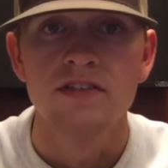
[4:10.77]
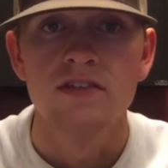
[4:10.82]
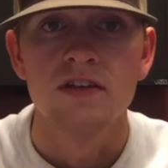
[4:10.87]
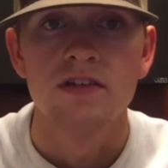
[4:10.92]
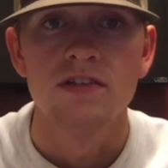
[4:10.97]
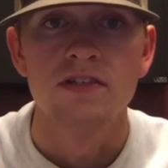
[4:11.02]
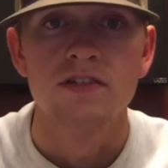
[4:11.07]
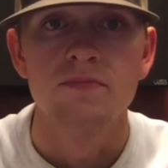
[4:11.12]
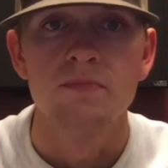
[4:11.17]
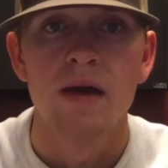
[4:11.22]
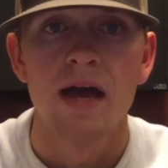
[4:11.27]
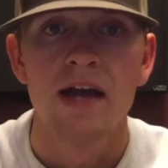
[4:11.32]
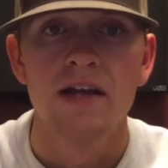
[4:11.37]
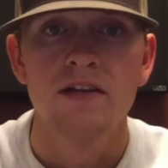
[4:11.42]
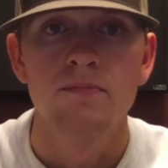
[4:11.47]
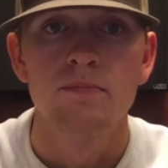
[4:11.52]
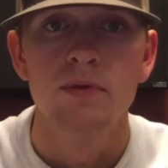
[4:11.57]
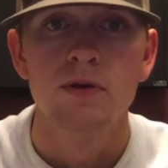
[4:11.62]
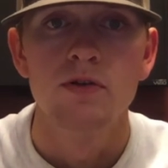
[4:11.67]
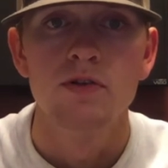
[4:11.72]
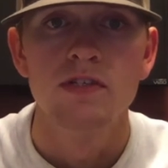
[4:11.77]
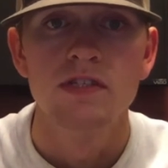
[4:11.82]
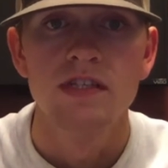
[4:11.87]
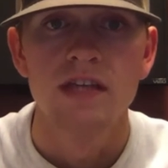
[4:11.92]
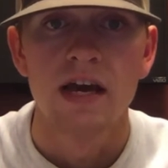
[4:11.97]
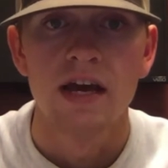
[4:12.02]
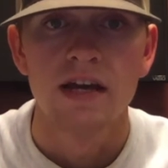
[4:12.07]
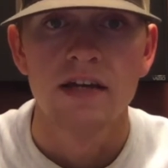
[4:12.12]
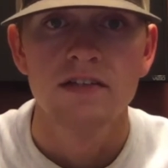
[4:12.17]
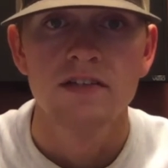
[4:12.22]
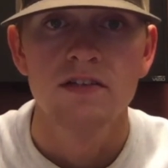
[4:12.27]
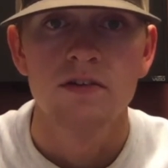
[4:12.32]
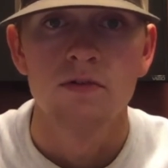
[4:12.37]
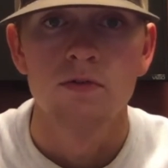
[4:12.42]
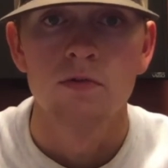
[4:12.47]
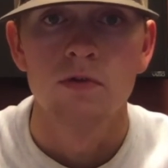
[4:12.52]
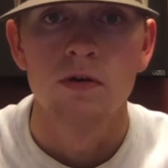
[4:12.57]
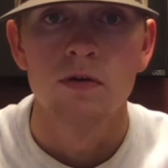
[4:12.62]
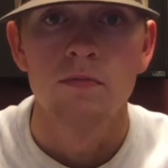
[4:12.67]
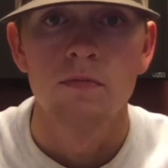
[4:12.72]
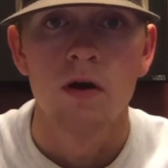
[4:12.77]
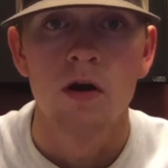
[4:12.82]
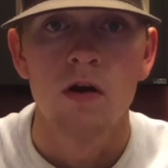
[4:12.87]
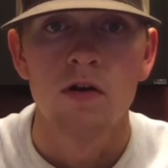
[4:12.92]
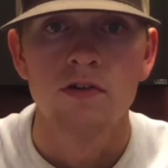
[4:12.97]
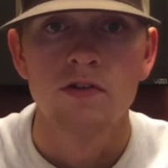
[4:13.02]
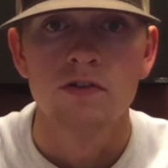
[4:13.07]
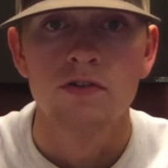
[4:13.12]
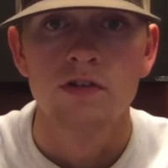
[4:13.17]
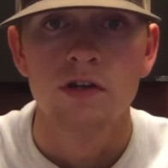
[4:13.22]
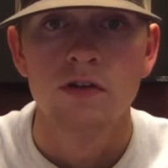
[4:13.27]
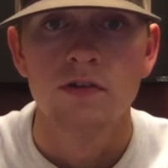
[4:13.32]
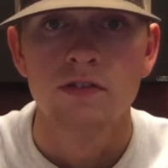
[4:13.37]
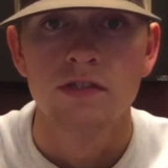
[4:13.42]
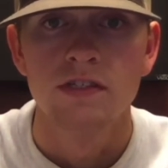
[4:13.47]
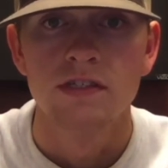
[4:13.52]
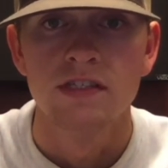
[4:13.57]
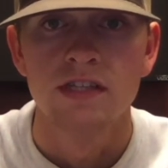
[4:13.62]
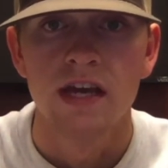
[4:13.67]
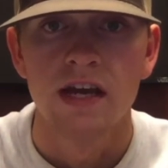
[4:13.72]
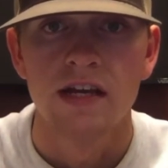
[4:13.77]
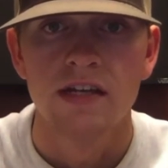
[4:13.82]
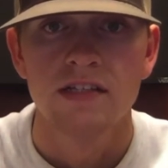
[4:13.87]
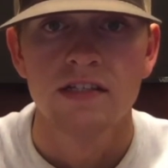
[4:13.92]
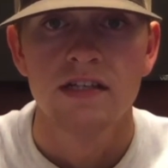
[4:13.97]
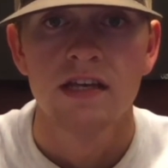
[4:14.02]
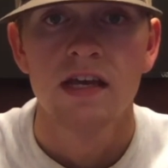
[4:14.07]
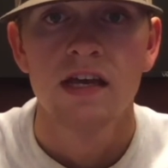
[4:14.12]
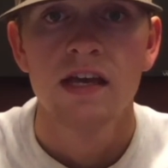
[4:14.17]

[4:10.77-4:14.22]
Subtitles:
such as Max Boot's text or Archer Jones's text,